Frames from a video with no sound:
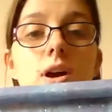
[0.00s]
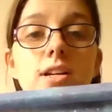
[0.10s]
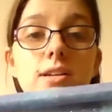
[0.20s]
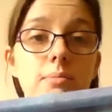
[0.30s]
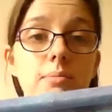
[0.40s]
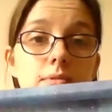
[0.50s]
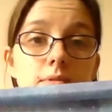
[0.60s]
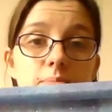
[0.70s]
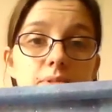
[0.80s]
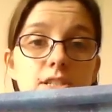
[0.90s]
I have, oh,
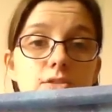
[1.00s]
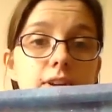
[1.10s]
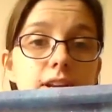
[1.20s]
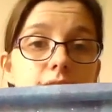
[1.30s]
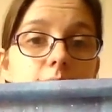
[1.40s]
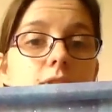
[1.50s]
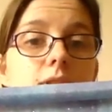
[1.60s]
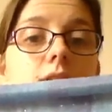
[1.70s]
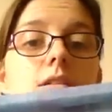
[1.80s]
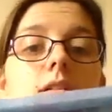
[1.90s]
bloody screen keeps
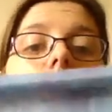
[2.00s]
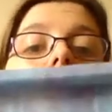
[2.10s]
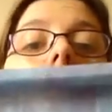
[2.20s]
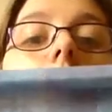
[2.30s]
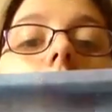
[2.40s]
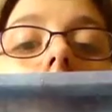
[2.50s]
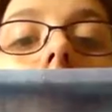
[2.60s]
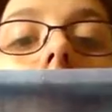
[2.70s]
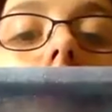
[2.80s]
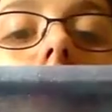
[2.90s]
turning off.
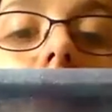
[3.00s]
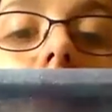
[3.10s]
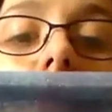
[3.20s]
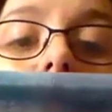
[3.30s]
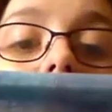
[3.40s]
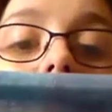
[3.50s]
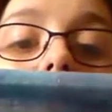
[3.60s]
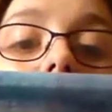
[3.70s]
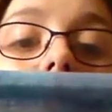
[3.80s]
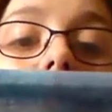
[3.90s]
You can't see the
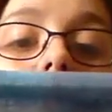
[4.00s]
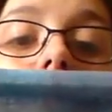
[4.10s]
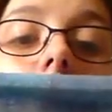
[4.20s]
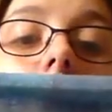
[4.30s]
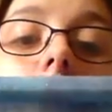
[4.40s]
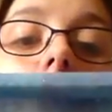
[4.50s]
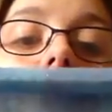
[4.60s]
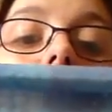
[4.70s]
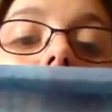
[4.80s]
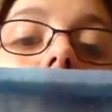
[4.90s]
colours on this at all
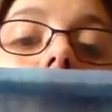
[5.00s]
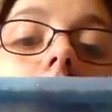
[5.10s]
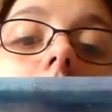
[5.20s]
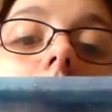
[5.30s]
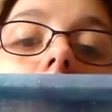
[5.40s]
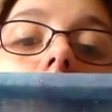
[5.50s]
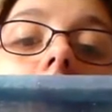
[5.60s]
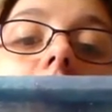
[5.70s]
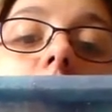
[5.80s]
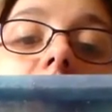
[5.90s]
because this looks
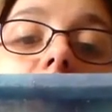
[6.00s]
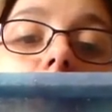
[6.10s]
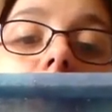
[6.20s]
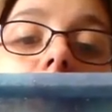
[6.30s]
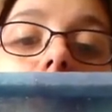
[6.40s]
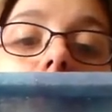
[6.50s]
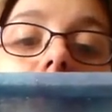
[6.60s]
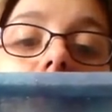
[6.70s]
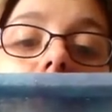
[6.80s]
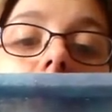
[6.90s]
like pale grey, but it's
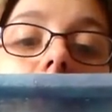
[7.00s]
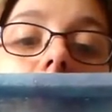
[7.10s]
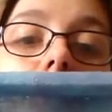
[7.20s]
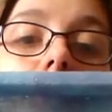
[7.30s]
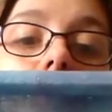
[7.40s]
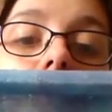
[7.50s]
actually